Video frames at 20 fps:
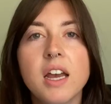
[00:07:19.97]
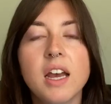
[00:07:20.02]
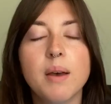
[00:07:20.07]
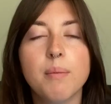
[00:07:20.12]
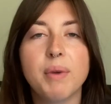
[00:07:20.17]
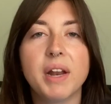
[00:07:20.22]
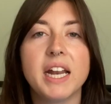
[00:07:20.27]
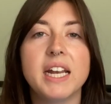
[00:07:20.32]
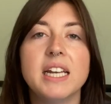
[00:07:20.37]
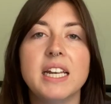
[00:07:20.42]

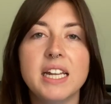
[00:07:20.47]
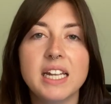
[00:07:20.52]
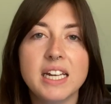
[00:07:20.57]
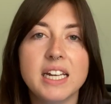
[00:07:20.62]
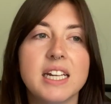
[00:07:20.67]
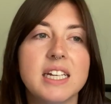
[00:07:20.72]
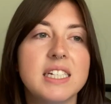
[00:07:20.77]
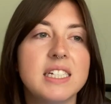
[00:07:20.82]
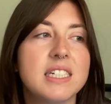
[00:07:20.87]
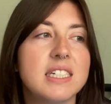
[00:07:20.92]
But I
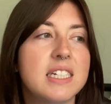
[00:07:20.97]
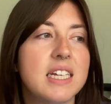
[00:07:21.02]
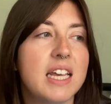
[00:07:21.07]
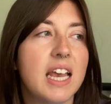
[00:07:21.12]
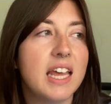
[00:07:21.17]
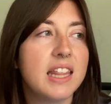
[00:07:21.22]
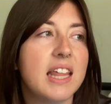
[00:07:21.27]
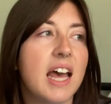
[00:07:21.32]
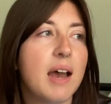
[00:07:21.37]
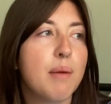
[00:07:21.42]
needed to
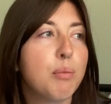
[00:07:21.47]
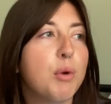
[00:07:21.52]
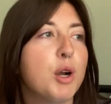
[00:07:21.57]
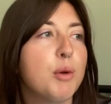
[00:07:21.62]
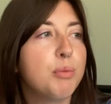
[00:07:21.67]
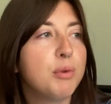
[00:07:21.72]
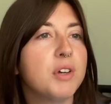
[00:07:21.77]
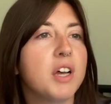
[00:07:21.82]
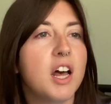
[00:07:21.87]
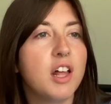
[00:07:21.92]
get that
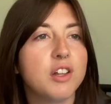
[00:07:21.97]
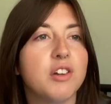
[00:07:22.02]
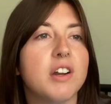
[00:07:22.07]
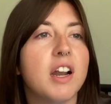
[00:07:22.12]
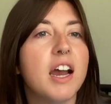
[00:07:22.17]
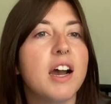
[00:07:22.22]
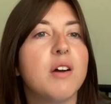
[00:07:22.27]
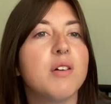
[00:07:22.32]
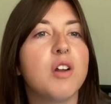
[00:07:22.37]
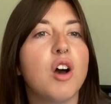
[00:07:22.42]
purple color
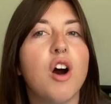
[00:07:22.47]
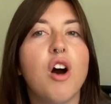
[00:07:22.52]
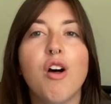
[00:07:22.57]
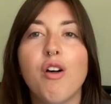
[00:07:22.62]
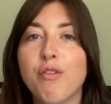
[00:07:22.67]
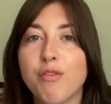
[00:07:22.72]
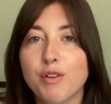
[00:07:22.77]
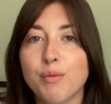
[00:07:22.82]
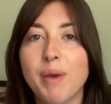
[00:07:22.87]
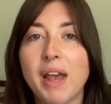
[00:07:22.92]
out, all
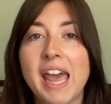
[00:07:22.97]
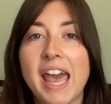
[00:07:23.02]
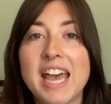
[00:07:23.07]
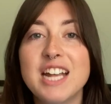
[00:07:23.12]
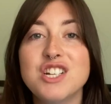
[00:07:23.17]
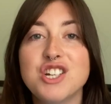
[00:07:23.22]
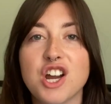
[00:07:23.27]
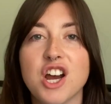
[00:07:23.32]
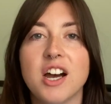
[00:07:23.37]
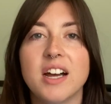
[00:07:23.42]
for my
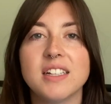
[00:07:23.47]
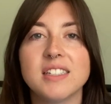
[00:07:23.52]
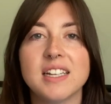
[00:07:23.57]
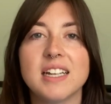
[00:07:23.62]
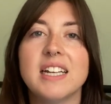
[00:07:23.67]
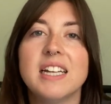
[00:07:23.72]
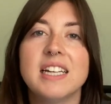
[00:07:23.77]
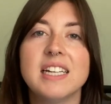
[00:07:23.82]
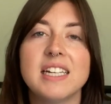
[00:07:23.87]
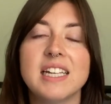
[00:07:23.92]
headshots. I
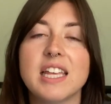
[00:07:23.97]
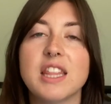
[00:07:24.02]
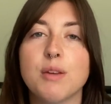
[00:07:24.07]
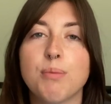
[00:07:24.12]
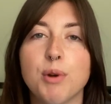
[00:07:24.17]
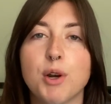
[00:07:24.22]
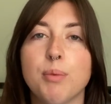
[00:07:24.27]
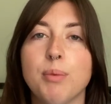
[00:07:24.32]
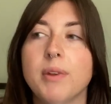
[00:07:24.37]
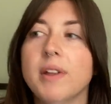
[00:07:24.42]
needed to get the
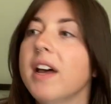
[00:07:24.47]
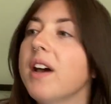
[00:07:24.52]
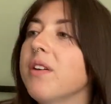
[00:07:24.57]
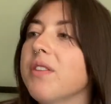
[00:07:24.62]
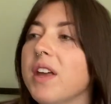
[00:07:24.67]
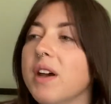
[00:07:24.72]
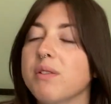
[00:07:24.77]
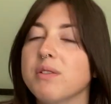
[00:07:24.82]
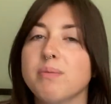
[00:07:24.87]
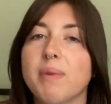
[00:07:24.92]
purple out.
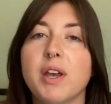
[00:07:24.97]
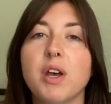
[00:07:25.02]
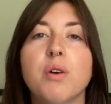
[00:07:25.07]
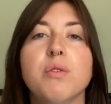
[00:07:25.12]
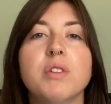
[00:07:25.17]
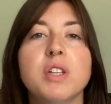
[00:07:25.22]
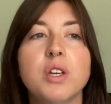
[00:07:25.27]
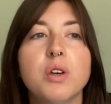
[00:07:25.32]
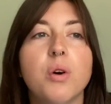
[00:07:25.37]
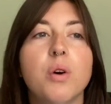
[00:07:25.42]
That was my
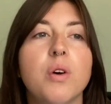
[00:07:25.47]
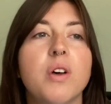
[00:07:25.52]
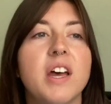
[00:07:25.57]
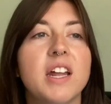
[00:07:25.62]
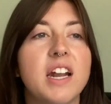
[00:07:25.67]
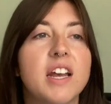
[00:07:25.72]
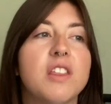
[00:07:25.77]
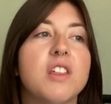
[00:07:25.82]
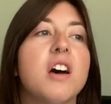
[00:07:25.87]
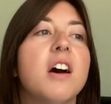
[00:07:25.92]
only goal. And
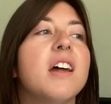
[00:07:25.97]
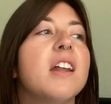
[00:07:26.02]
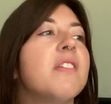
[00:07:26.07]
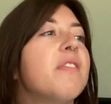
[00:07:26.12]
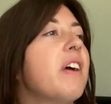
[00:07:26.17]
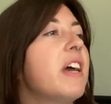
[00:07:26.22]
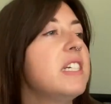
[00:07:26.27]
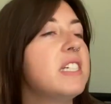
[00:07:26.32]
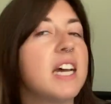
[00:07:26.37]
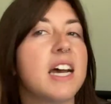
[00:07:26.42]
I thought if
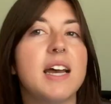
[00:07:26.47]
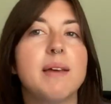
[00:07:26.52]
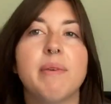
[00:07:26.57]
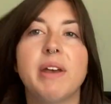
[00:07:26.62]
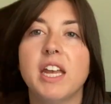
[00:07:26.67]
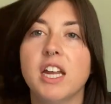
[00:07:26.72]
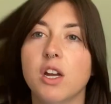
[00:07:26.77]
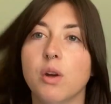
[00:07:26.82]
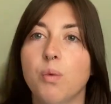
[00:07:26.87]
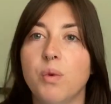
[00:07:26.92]
I dye my
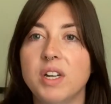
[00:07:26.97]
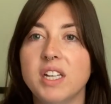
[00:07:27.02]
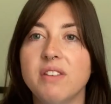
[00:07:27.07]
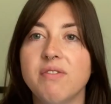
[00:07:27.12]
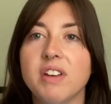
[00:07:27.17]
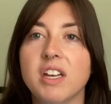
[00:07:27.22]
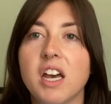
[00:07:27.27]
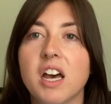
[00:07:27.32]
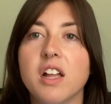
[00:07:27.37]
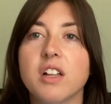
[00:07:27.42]
hair one
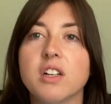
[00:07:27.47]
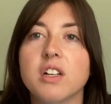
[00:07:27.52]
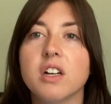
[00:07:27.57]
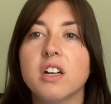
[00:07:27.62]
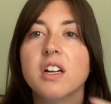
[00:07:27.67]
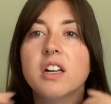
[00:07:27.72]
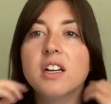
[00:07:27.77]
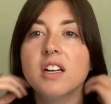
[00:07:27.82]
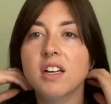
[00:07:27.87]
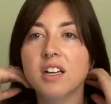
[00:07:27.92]
even color,
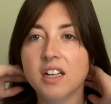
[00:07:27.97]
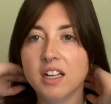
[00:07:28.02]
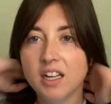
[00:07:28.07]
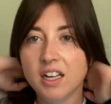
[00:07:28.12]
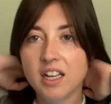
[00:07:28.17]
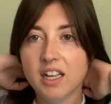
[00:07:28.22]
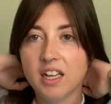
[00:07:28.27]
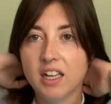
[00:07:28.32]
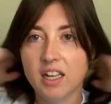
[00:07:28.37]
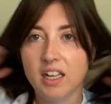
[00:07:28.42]

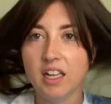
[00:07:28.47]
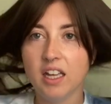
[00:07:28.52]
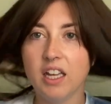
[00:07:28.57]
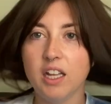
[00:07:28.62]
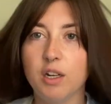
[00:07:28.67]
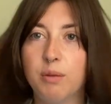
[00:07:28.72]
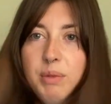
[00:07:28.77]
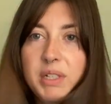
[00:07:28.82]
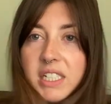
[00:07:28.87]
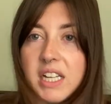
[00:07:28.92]
it'll
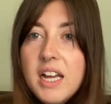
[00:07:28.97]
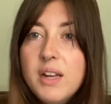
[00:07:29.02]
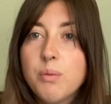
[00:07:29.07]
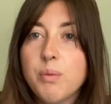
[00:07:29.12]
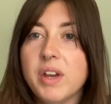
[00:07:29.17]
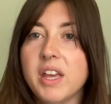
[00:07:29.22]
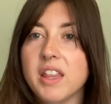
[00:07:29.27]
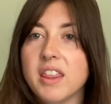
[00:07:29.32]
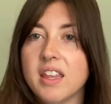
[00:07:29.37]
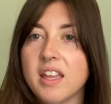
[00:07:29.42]
be done
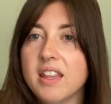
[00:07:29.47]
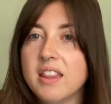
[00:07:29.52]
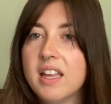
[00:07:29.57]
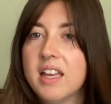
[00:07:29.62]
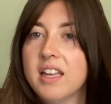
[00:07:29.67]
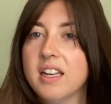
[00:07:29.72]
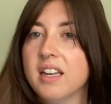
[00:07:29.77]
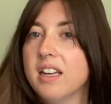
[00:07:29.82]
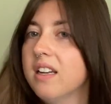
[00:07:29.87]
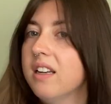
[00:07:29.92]
with. And
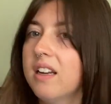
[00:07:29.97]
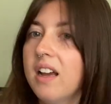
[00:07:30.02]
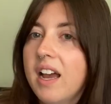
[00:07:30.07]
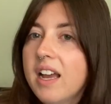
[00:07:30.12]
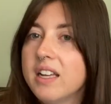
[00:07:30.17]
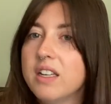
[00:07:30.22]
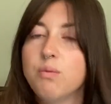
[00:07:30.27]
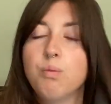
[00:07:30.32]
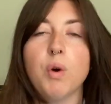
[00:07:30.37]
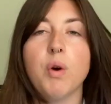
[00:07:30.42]
then
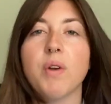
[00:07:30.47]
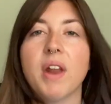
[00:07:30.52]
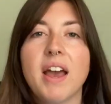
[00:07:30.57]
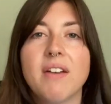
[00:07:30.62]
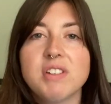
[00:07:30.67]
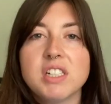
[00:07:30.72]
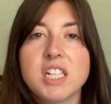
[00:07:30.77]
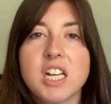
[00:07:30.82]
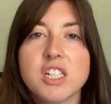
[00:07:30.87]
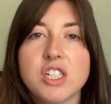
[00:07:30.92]
I won't have
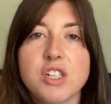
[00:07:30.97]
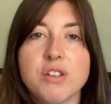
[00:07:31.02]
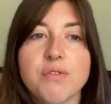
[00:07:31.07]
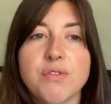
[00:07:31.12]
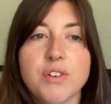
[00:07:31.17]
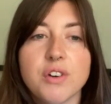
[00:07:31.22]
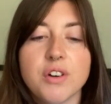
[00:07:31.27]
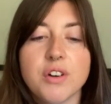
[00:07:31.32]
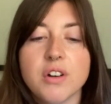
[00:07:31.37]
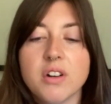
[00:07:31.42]
to touch it
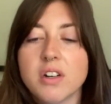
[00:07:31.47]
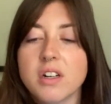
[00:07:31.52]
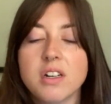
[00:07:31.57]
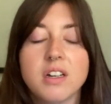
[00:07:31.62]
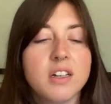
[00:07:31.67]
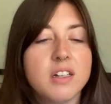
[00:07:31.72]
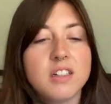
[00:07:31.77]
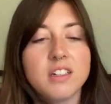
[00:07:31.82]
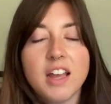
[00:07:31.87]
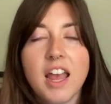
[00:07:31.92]
for
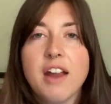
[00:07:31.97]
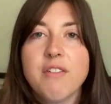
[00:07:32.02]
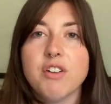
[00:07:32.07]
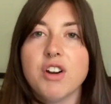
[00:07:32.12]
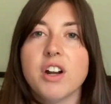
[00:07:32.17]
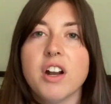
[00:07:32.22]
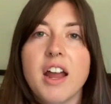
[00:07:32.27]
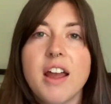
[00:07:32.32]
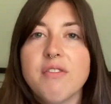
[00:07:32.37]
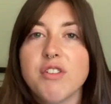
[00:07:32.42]

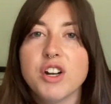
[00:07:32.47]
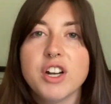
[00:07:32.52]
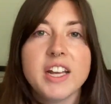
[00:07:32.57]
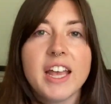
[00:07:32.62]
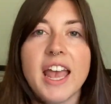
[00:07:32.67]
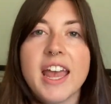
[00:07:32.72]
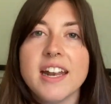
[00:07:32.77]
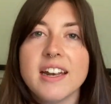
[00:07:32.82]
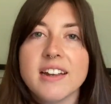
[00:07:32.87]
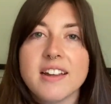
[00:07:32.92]
ever, ever
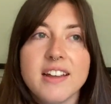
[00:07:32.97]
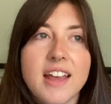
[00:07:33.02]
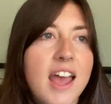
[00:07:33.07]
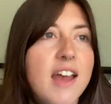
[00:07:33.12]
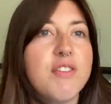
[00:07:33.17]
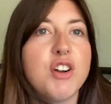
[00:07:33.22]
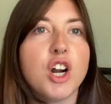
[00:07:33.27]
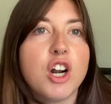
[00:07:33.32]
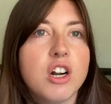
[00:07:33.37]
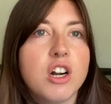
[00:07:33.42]
again, ever.